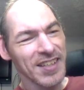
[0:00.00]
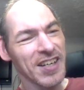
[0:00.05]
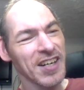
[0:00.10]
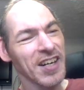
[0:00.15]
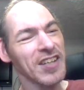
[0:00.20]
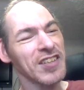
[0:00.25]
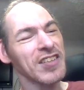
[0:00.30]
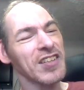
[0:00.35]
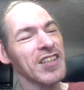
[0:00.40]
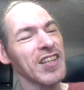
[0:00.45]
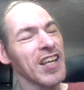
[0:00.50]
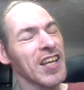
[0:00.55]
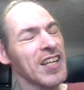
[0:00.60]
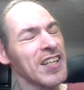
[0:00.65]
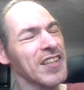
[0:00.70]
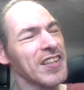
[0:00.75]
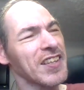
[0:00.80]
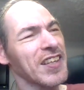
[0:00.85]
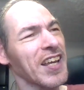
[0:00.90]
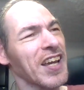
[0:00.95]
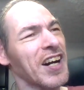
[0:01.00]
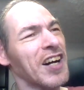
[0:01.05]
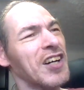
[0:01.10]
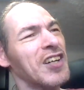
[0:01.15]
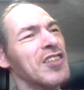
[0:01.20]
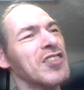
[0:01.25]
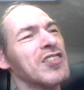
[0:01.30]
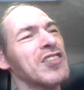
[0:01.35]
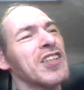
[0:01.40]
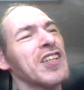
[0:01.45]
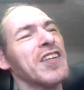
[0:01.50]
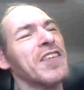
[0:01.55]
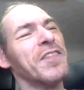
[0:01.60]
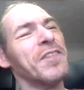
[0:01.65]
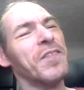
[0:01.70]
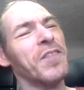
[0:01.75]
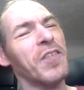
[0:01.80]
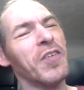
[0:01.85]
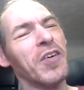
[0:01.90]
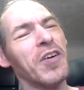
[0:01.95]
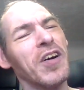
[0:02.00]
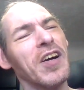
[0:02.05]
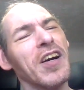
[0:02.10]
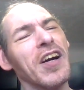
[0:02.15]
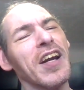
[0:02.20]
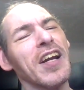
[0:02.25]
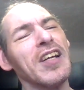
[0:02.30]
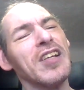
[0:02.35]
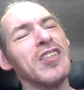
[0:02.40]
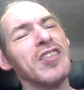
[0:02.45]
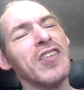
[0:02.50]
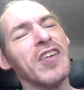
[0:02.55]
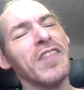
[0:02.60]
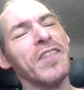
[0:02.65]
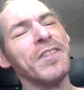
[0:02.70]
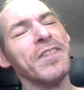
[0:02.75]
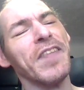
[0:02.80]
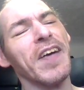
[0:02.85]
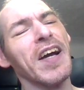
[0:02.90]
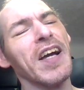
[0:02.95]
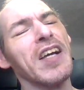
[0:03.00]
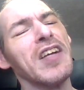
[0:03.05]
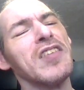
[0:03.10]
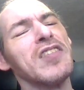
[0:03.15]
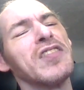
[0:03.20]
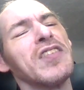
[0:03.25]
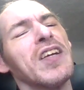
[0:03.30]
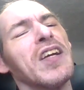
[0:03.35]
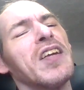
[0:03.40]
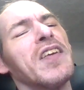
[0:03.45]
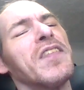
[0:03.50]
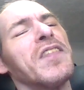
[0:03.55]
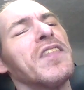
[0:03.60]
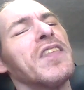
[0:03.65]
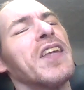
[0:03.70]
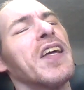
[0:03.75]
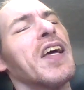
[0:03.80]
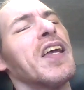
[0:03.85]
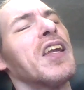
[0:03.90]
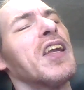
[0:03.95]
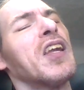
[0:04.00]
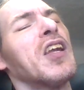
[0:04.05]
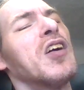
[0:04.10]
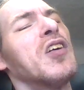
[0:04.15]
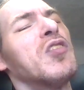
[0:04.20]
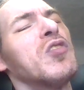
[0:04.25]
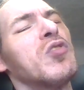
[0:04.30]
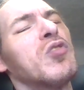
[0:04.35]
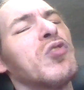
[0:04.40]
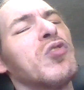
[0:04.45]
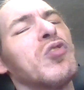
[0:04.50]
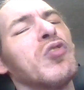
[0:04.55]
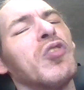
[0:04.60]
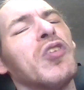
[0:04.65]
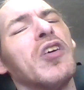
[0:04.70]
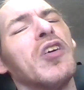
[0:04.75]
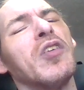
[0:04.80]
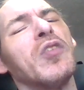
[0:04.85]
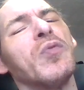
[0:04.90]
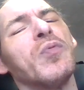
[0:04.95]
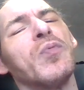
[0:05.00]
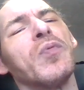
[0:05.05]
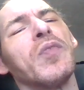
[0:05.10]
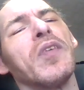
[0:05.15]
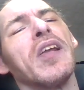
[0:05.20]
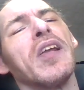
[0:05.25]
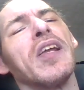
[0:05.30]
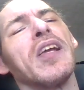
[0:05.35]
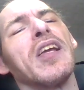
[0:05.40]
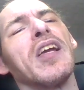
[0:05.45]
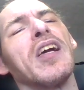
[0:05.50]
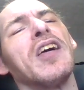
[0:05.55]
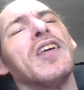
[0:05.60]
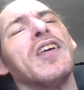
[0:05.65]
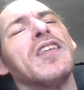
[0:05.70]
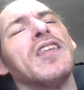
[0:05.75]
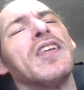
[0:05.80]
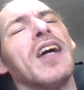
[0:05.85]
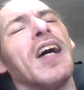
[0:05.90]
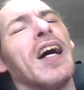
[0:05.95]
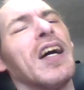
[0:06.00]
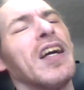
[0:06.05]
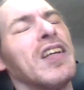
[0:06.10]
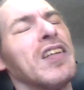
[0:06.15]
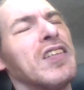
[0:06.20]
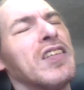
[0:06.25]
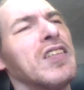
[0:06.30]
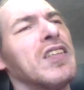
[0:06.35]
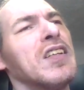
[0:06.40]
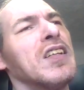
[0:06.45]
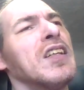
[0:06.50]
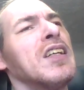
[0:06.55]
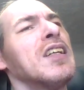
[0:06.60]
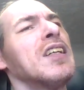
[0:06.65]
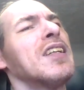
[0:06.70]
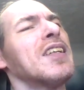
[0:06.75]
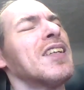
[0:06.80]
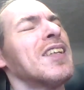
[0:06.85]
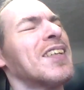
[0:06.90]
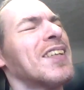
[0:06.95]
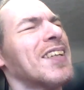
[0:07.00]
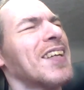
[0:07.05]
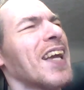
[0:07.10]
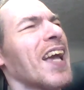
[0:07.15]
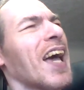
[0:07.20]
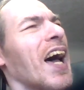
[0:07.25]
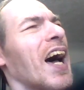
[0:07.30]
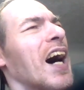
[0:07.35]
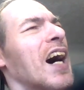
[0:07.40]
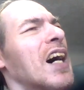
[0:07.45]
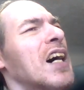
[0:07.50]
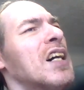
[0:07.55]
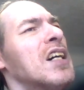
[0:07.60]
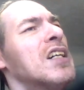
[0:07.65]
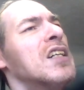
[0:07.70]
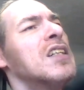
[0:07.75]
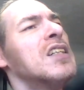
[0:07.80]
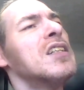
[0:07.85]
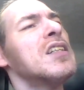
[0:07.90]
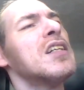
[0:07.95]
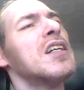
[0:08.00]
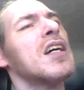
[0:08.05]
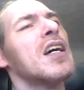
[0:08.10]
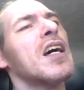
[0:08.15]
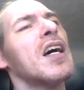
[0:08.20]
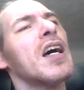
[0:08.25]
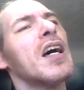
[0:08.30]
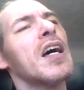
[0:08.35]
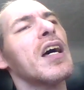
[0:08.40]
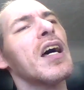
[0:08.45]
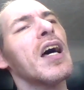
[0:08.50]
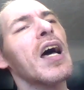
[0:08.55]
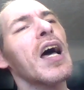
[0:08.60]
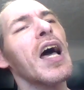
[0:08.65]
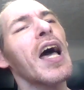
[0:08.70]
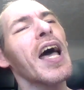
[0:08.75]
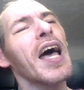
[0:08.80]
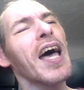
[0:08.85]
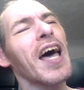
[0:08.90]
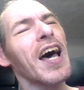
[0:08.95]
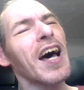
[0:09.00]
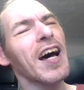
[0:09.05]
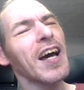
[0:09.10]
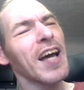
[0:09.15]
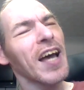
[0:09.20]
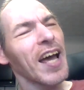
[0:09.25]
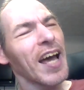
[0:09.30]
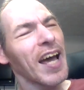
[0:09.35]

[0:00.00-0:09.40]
it tells you more information than the short video does. Yeah. How